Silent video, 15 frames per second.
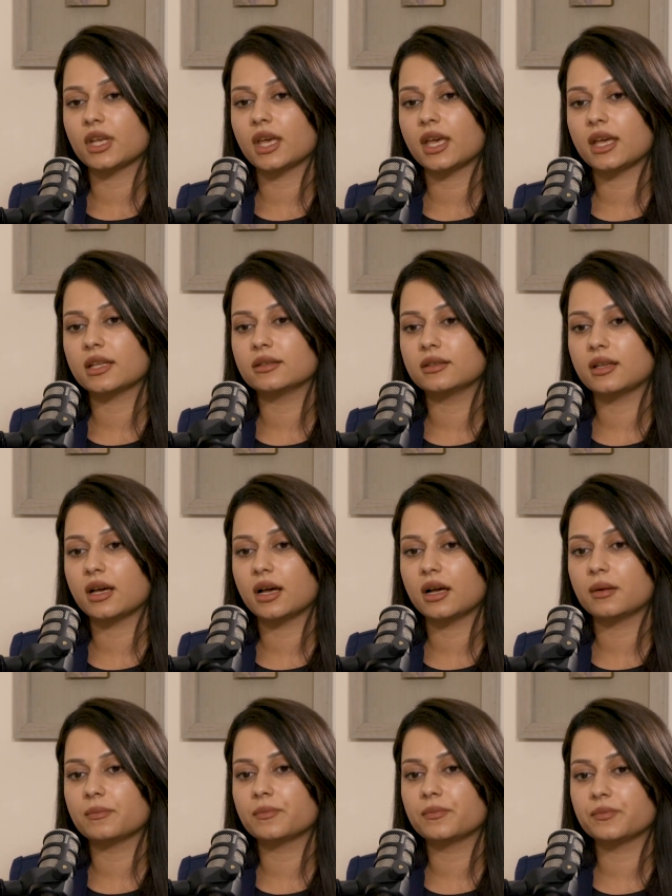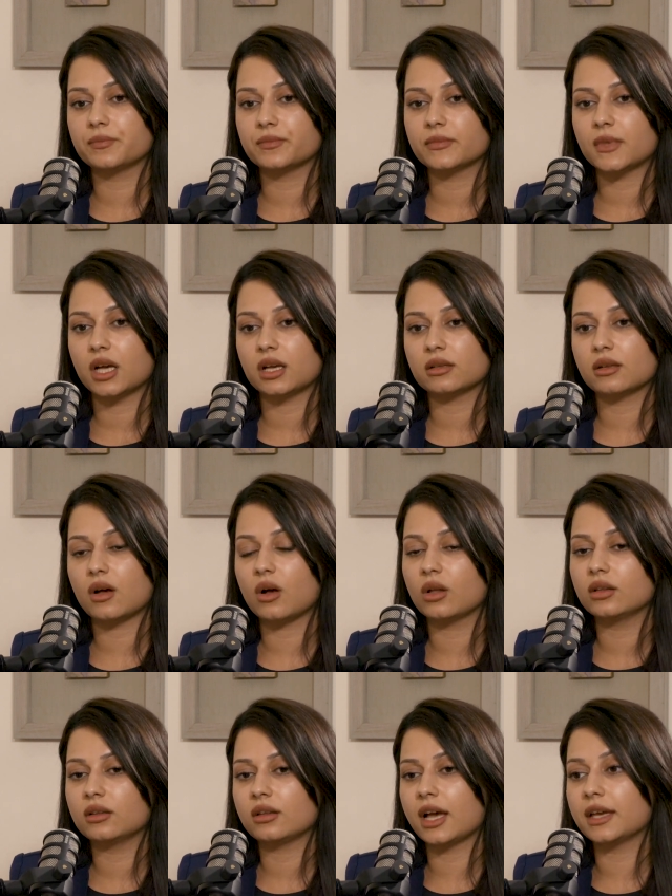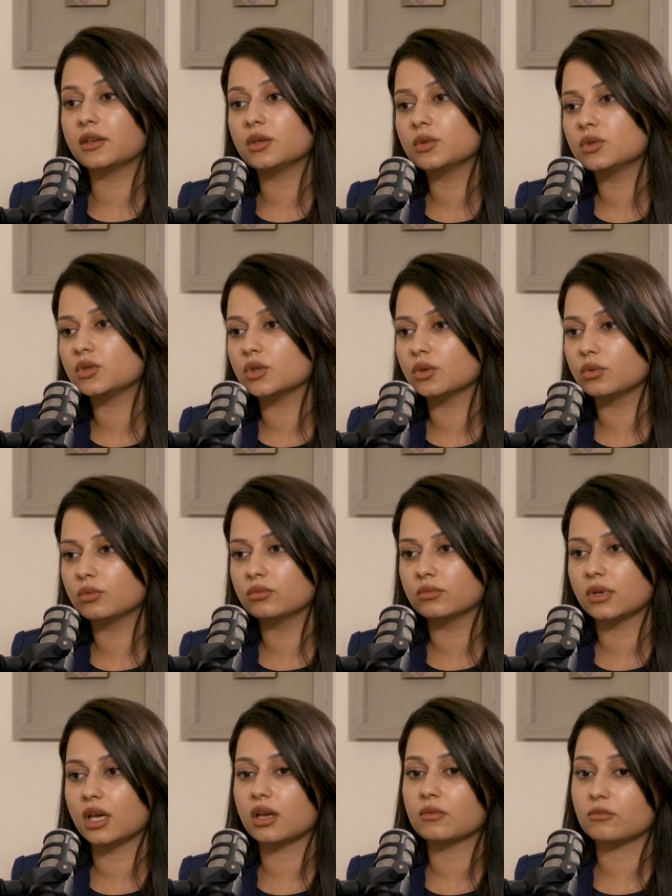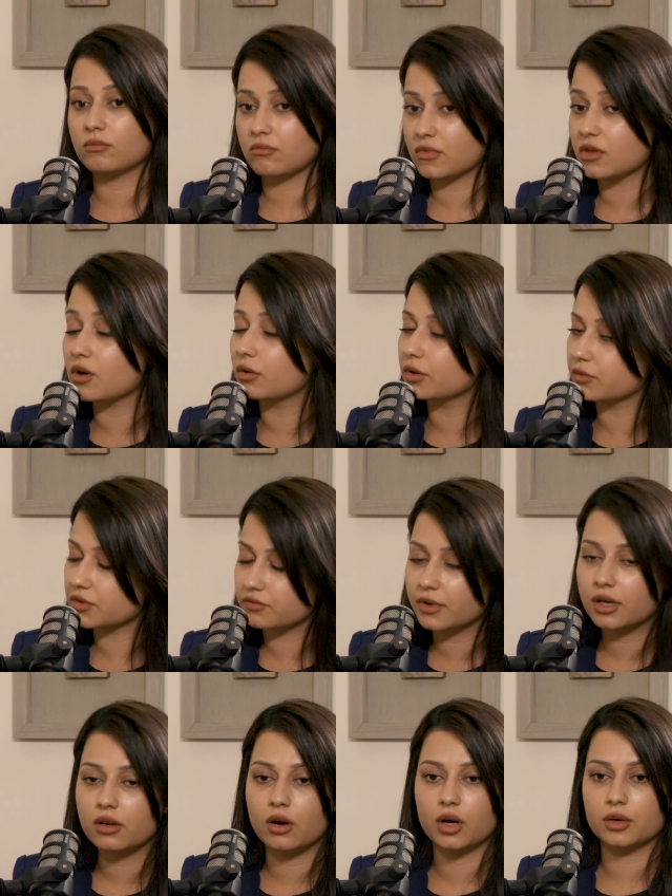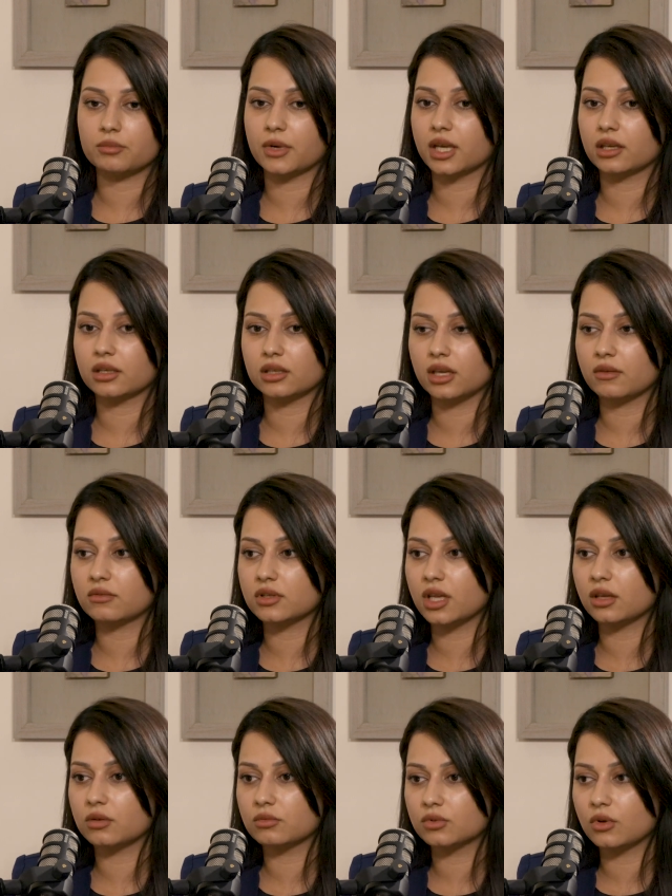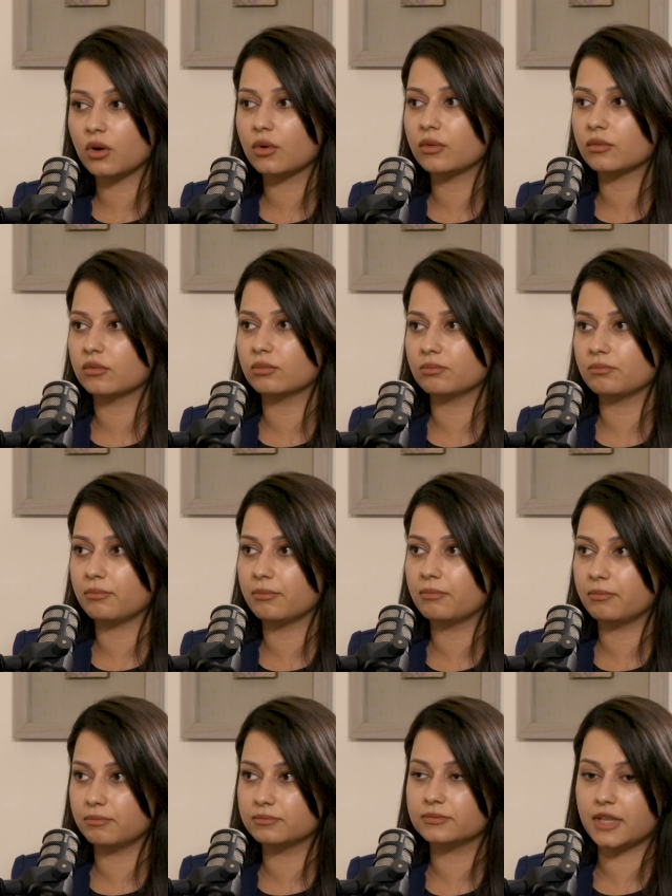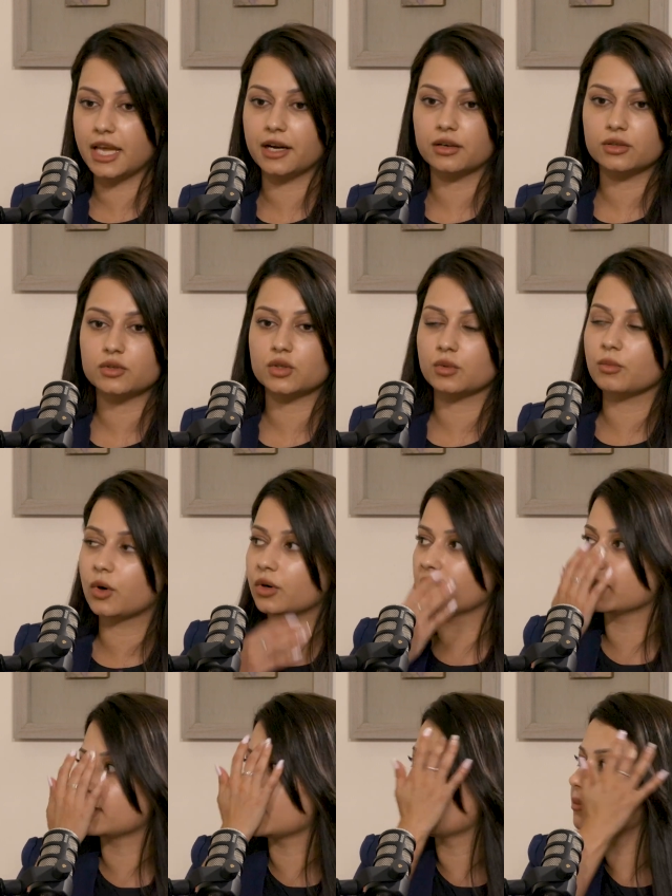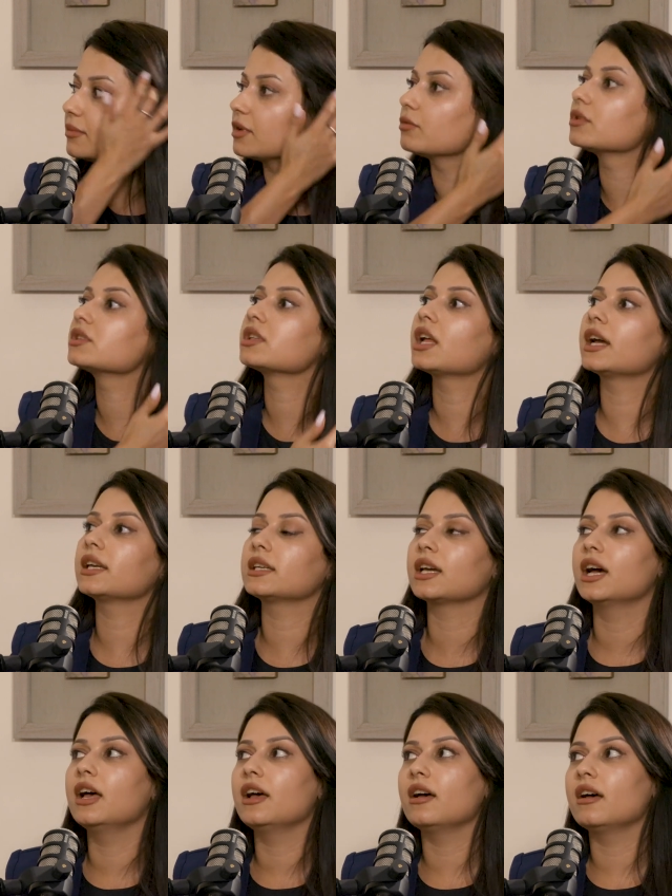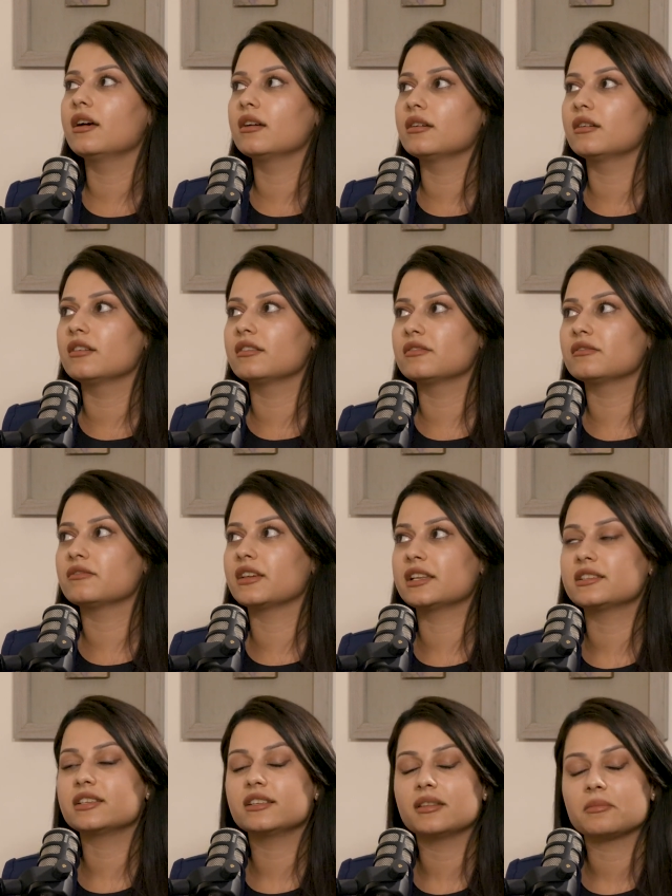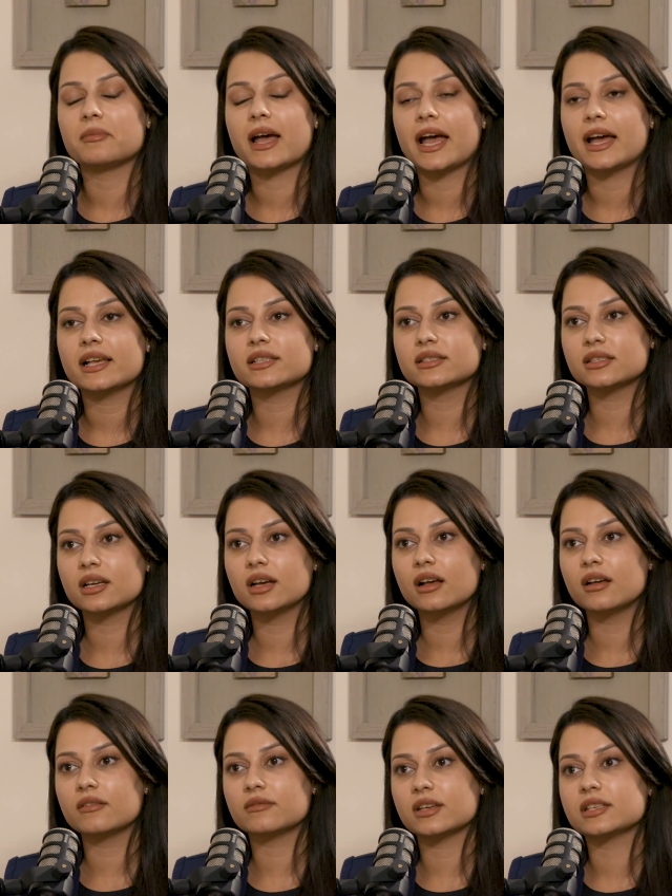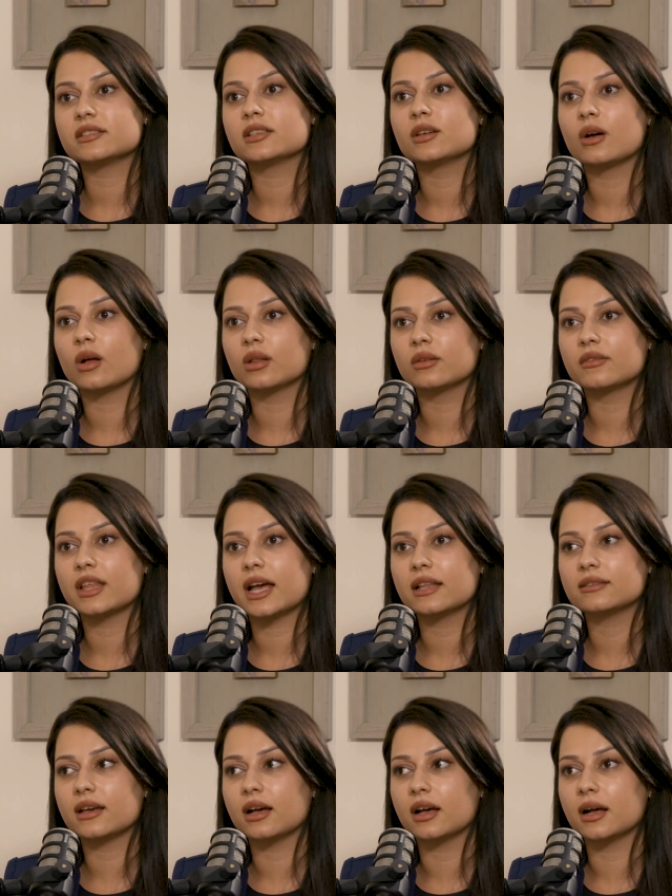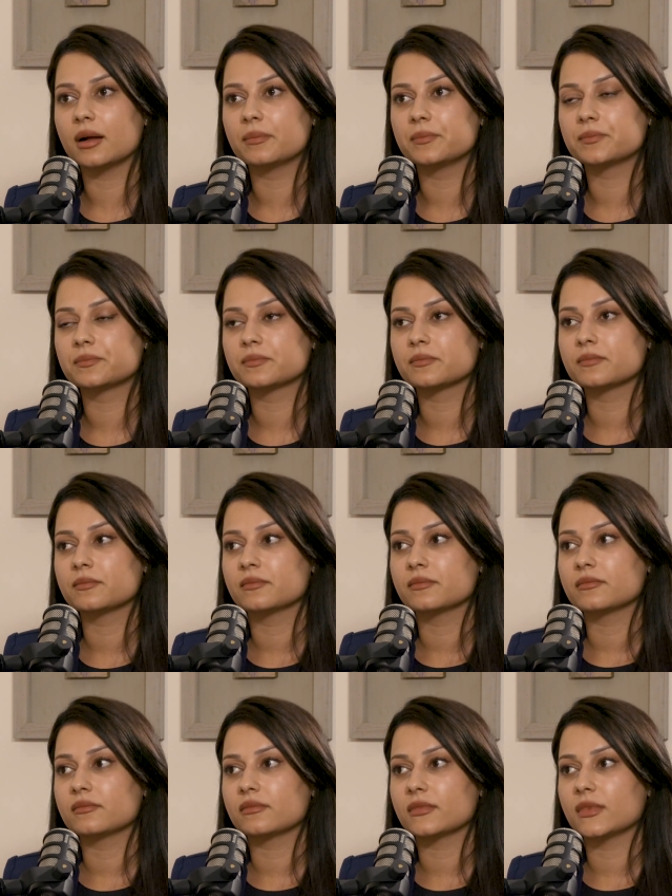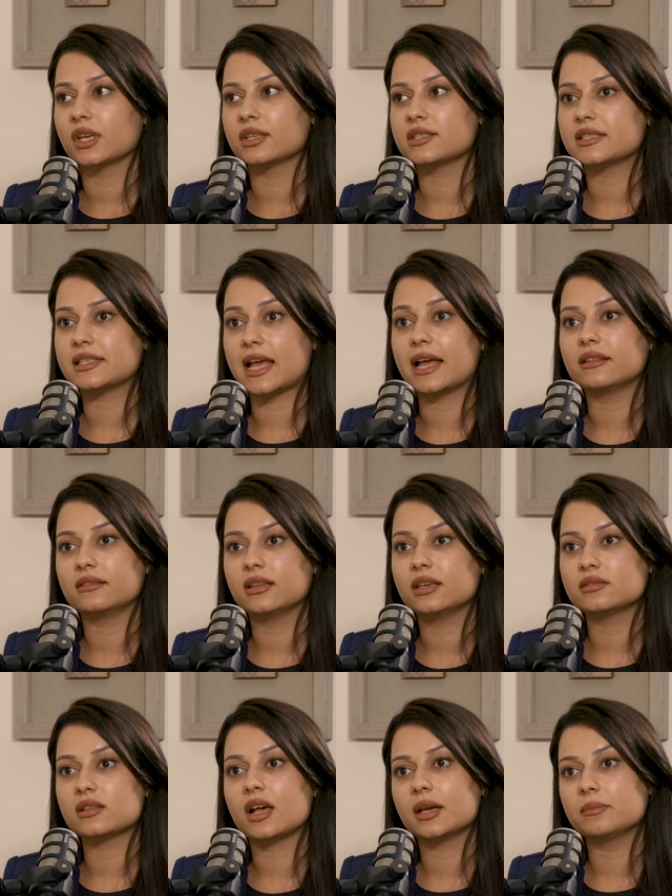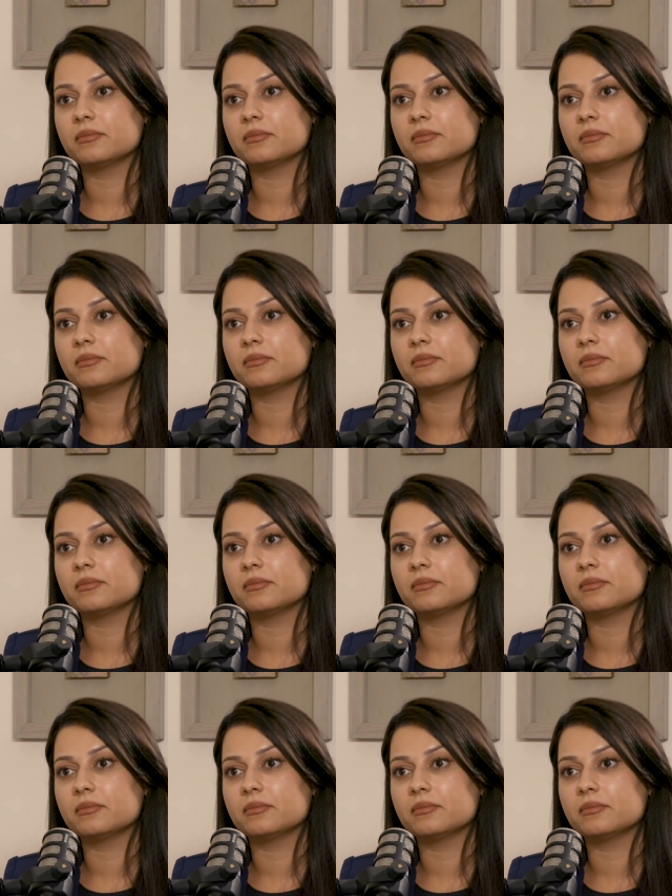and all I could do, though it was very heartbreaking. Every day you would go there to Moria camp. It was like facing the past, facing all of that sad days